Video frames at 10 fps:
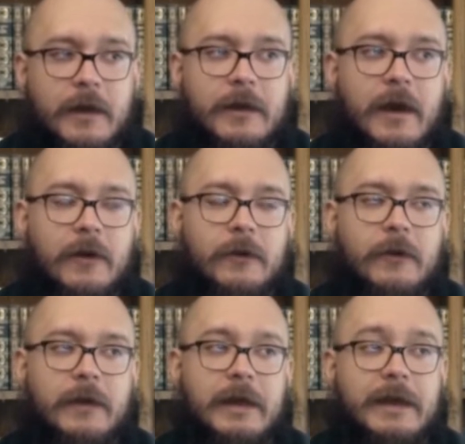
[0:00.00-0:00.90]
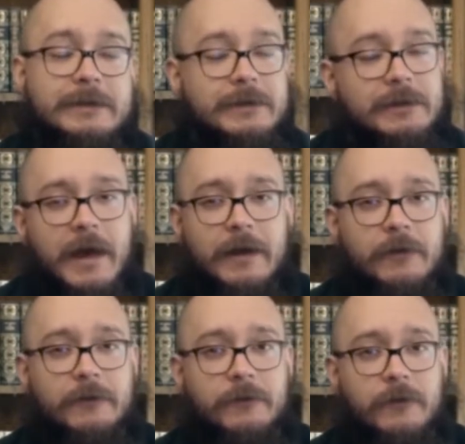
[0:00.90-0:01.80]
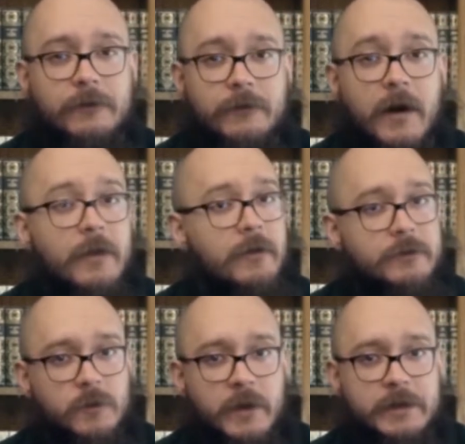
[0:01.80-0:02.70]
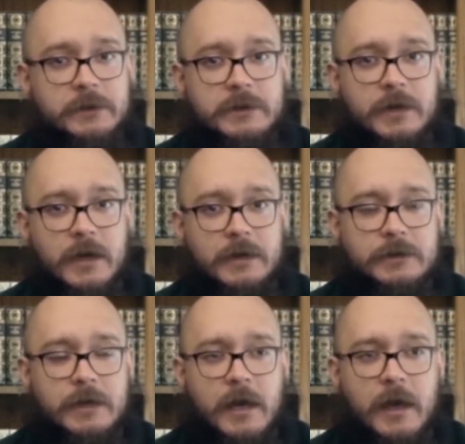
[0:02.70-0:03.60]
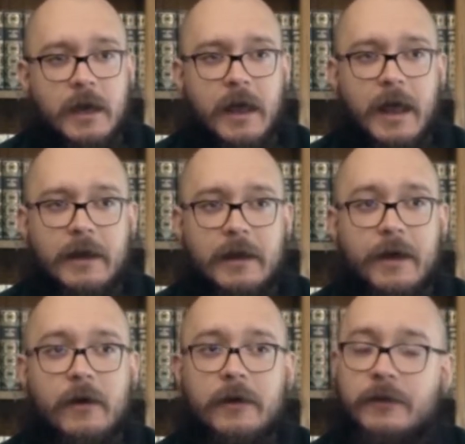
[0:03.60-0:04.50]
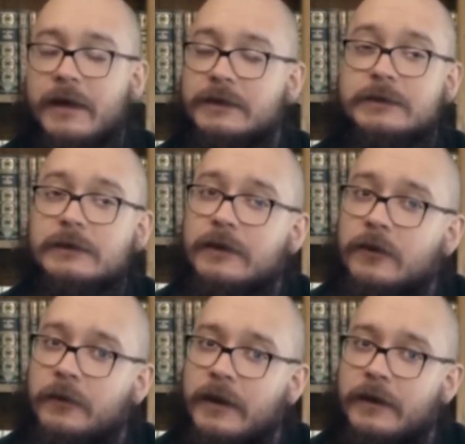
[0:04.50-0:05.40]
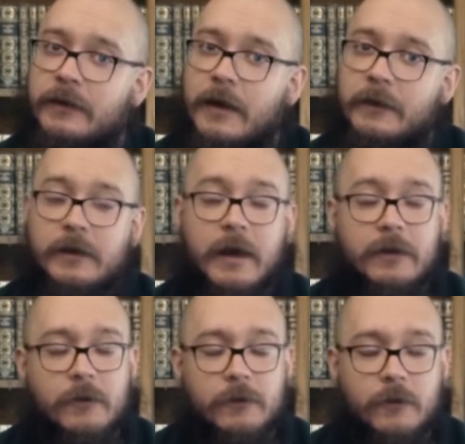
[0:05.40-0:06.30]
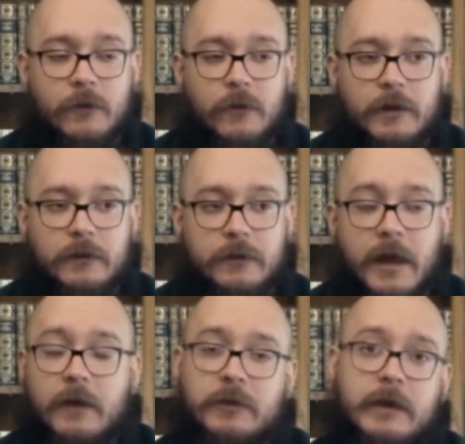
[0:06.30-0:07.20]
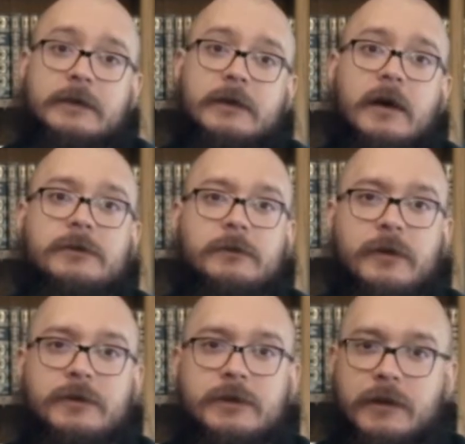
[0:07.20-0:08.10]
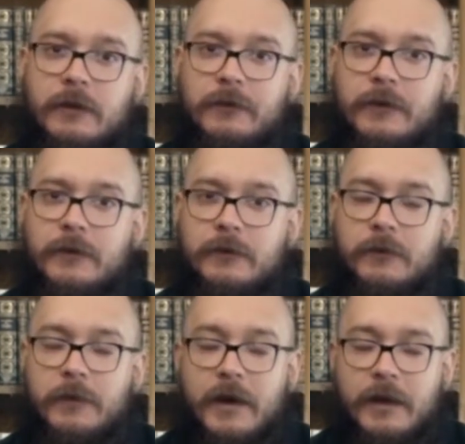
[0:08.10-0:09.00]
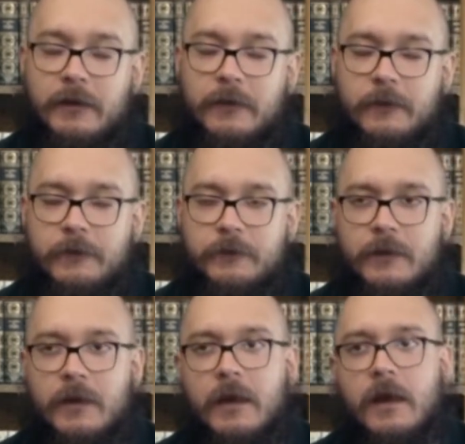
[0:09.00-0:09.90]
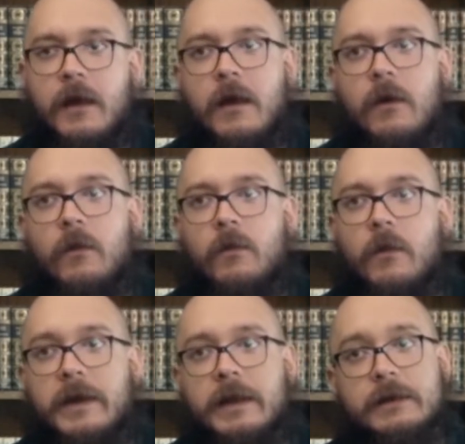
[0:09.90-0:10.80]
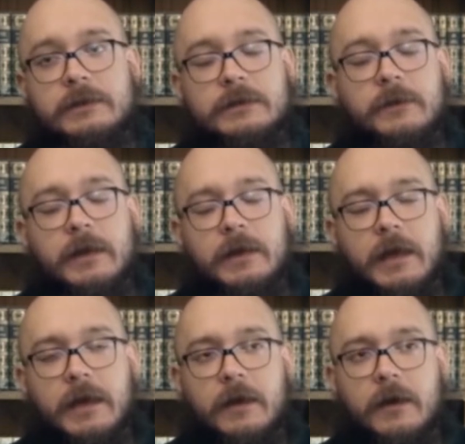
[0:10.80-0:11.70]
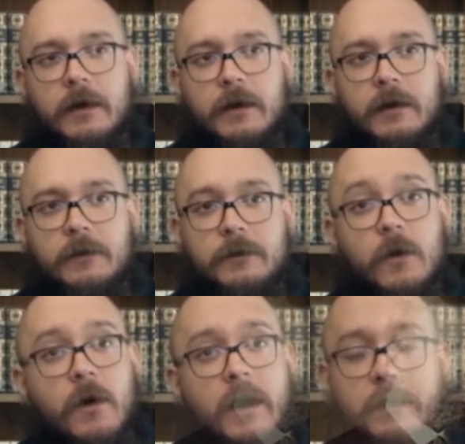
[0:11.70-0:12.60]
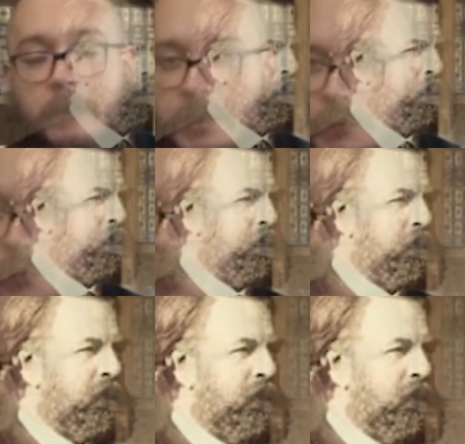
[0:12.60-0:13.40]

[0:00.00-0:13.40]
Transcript: Now, he gets the title of Father of Swedish Massage, and I argue that just a little bit. I mean, I don't want to downplay his contribution to the field, but when we get into somebody like Johann Mesger,